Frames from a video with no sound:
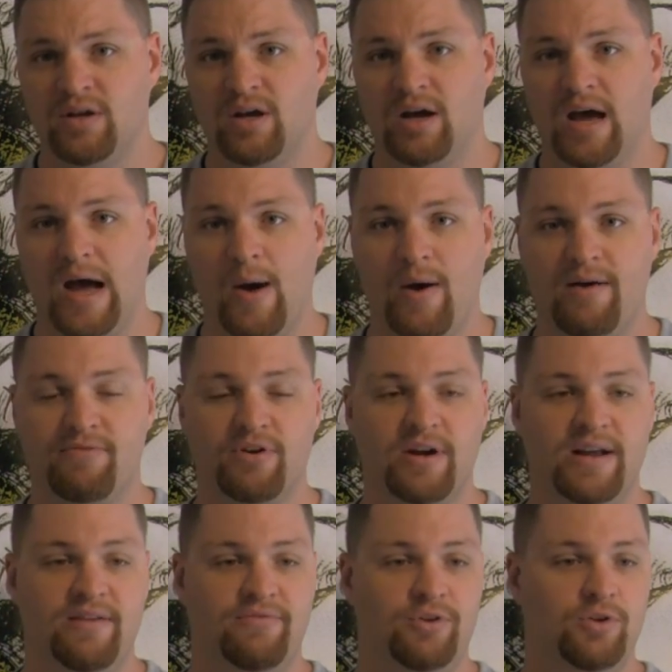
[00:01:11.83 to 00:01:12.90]
However,
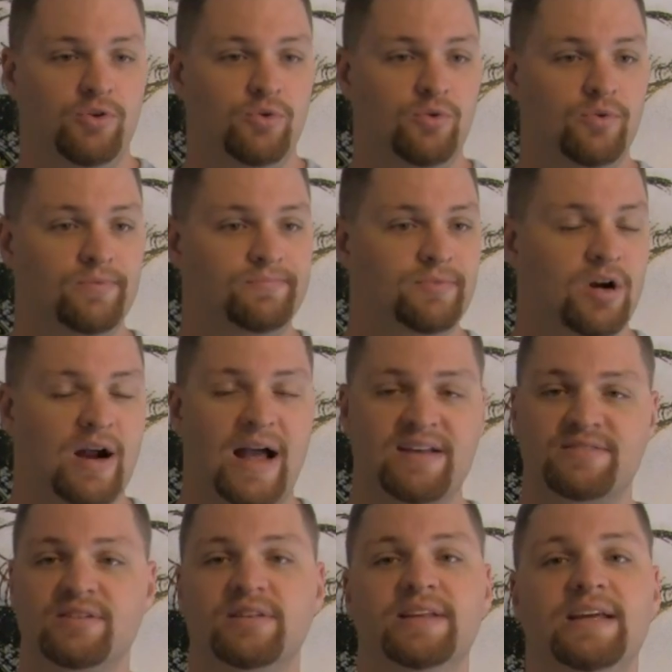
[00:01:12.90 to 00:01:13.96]
if you are
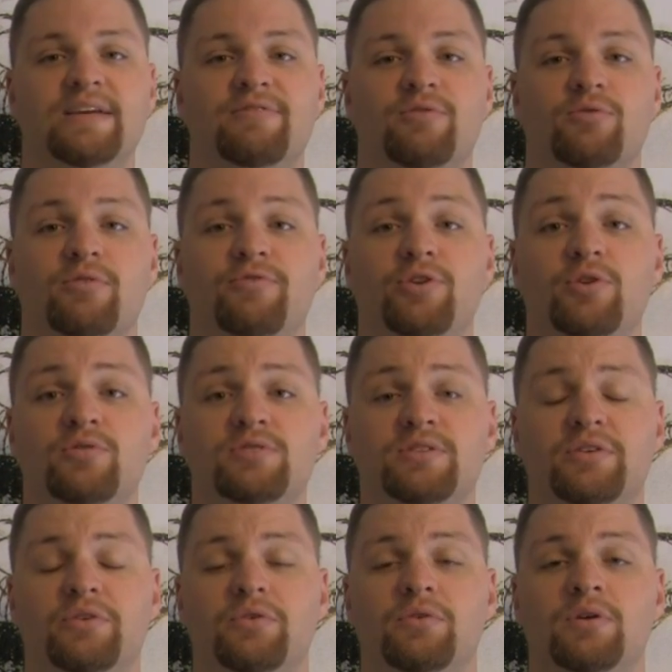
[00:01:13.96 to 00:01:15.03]
asked to leave and refuse
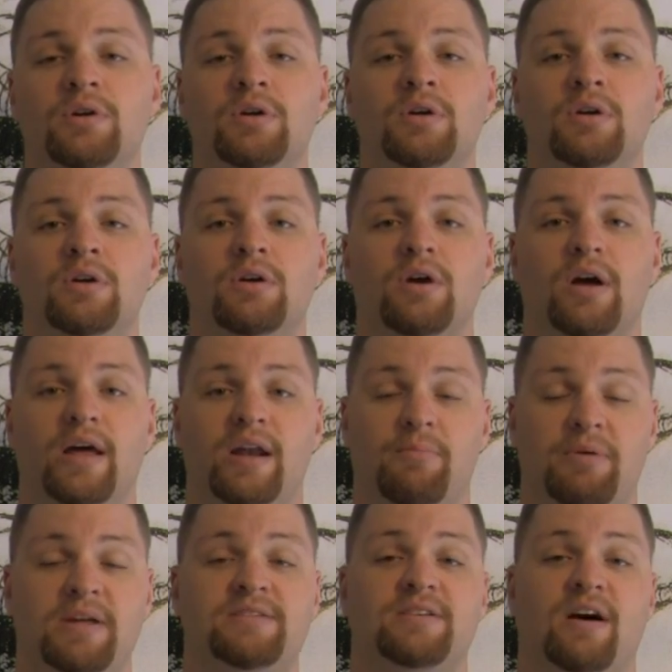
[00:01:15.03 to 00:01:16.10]
to, and a
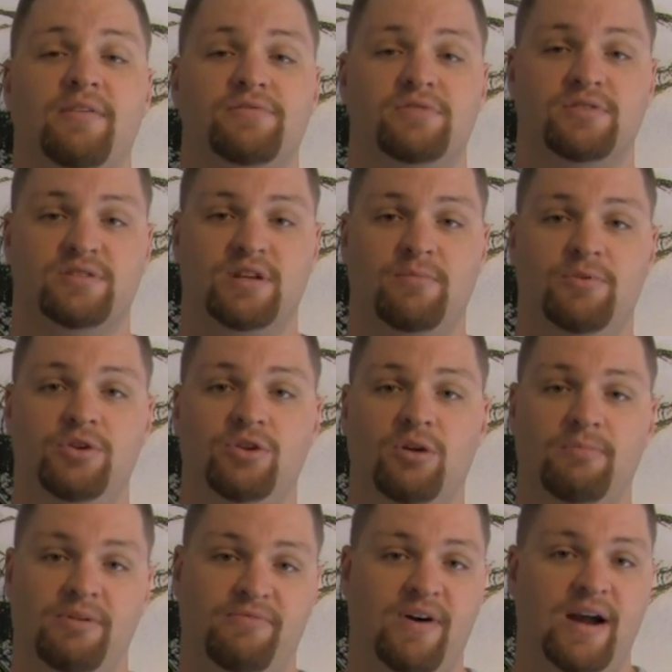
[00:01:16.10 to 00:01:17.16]
peace officer summoned, you
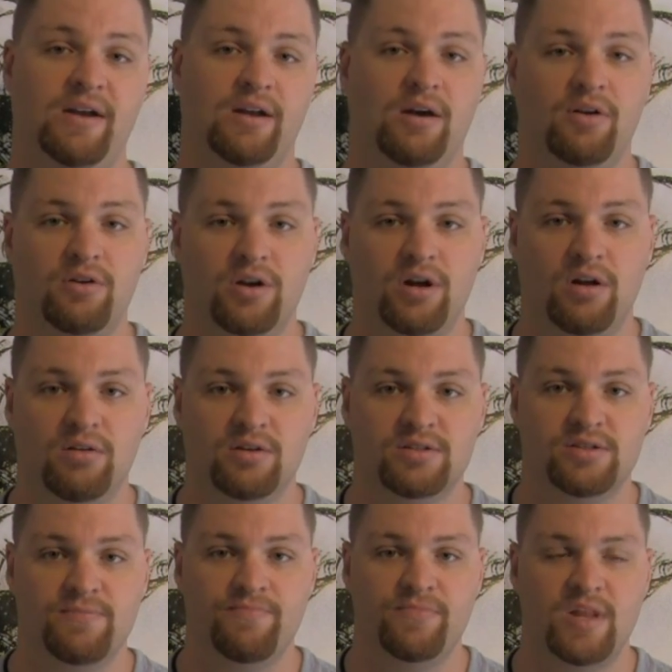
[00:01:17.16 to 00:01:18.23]
can be fined
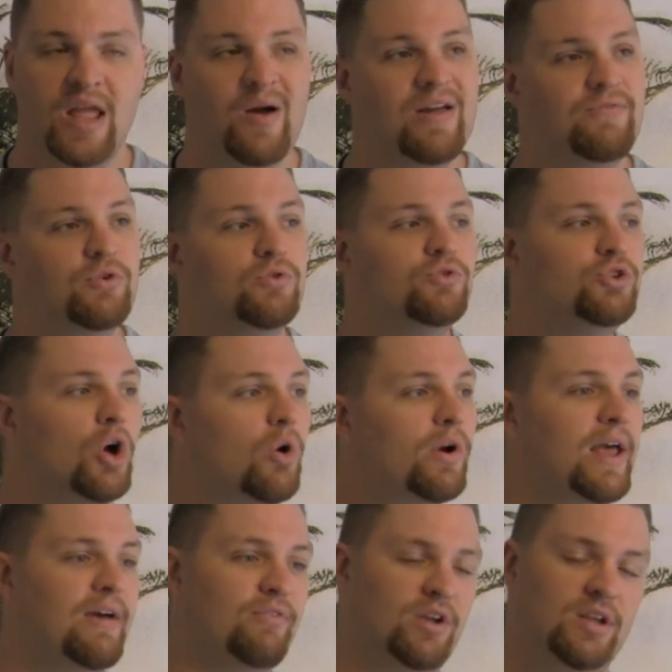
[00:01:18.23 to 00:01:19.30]
$100. Now, if you
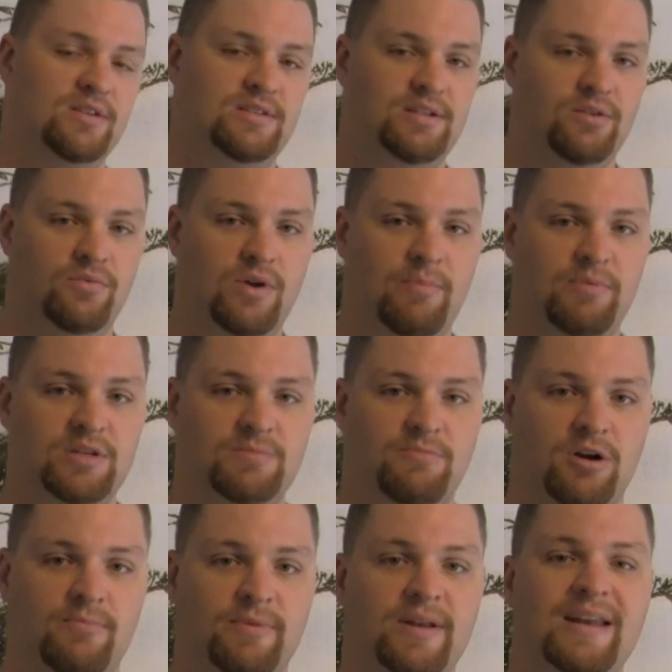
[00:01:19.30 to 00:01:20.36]
don't have a concealed weapons
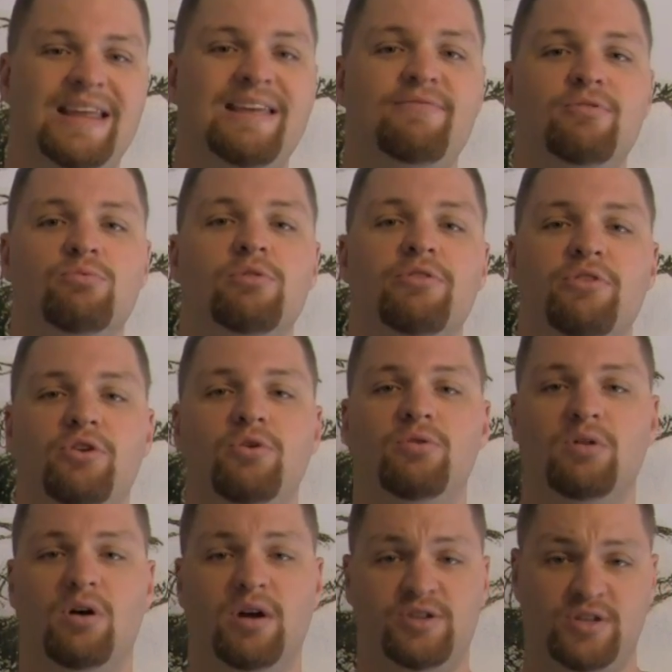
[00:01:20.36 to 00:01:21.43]
permit, even with the
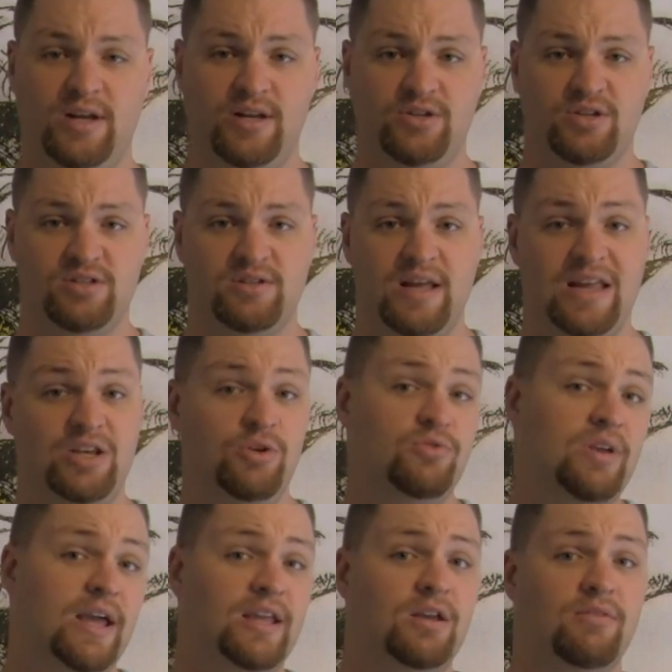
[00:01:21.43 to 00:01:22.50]
new law changes, and you
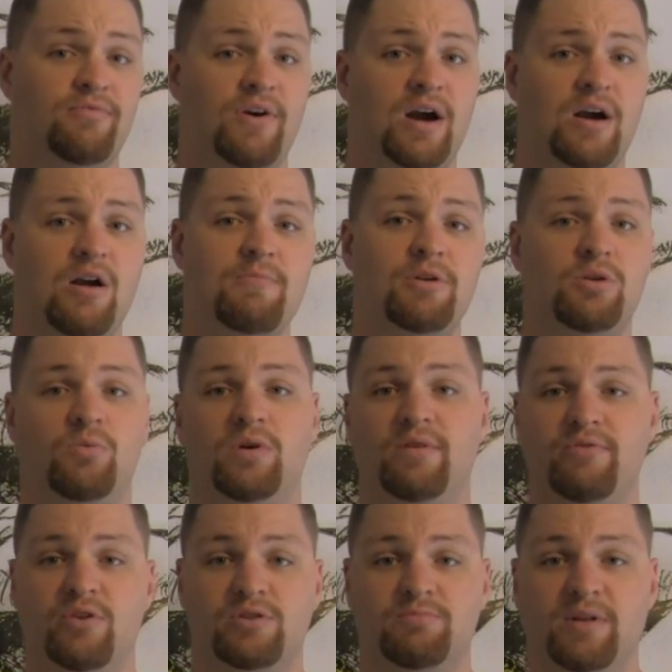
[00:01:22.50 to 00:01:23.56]
take your firearm into one
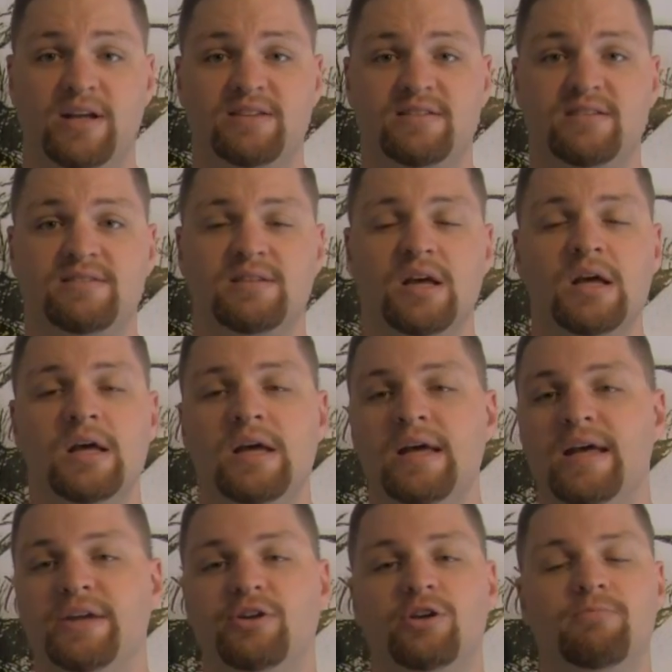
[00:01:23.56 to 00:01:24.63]
of those places,
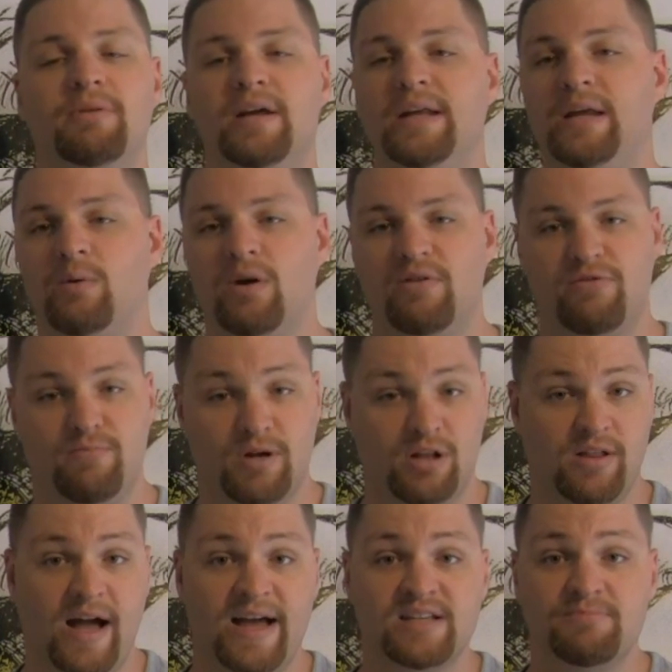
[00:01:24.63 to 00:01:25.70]
it could be anywhere from a
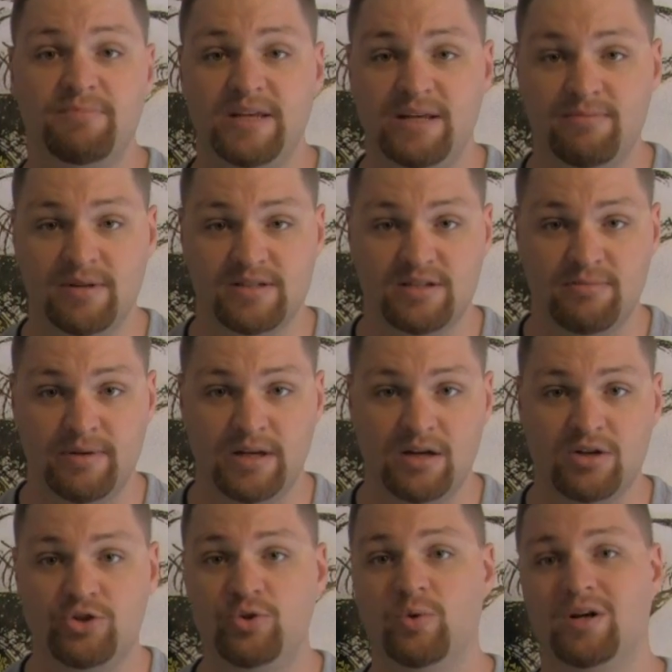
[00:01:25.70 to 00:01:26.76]
Class B
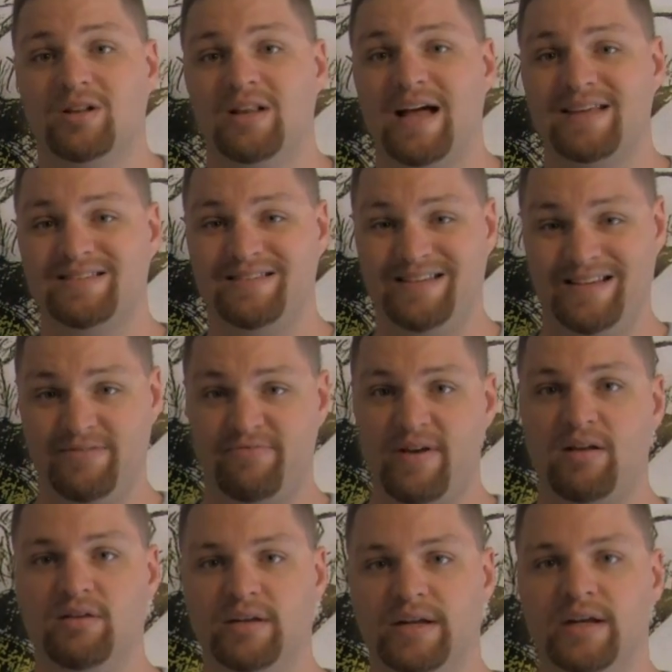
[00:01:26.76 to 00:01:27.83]
misdemeanor to a Class D
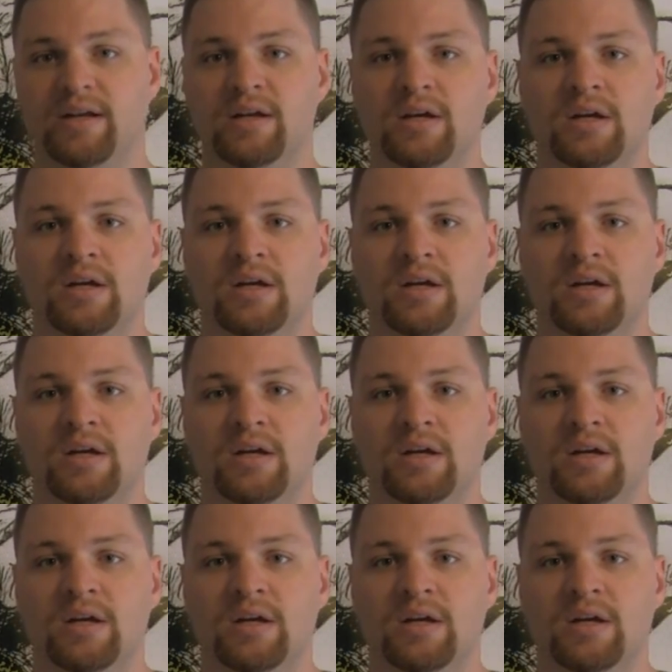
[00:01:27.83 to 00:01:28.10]
felony.